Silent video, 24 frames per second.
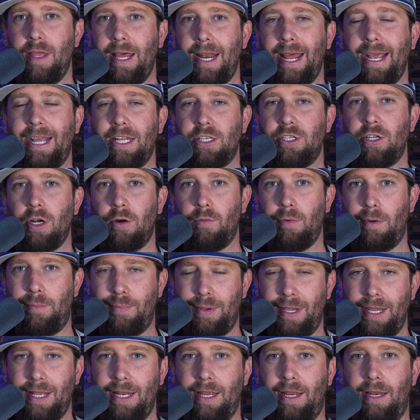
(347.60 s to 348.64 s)
then I can start
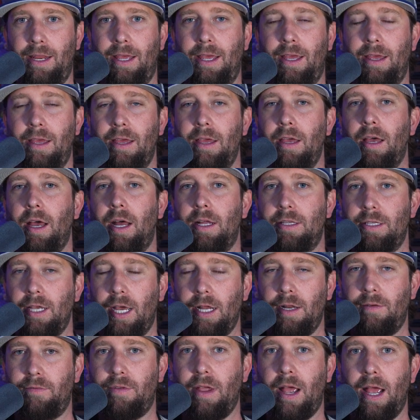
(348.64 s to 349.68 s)
repeating it a
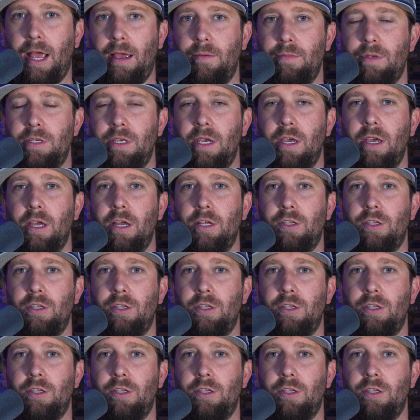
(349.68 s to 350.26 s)
ton of times